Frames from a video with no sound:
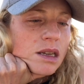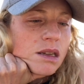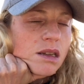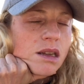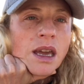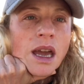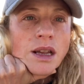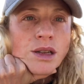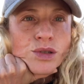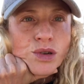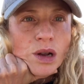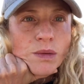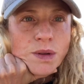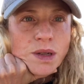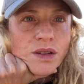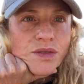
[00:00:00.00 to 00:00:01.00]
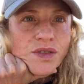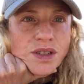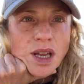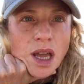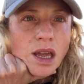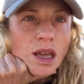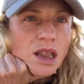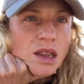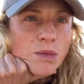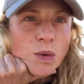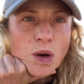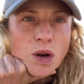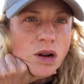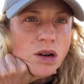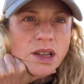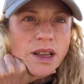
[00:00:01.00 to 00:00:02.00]
get in trouble for taking them
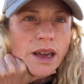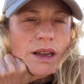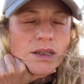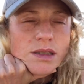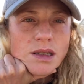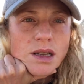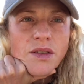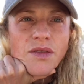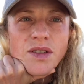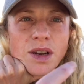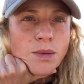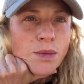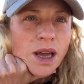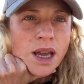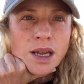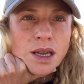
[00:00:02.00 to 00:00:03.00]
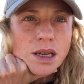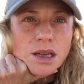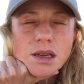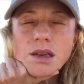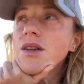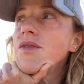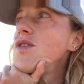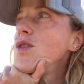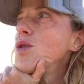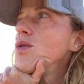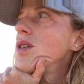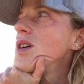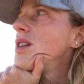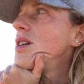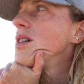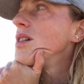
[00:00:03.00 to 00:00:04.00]
on holiday and stuff, and I'm like, if you're
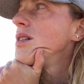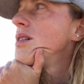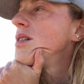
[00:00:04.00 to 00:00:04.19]
gonna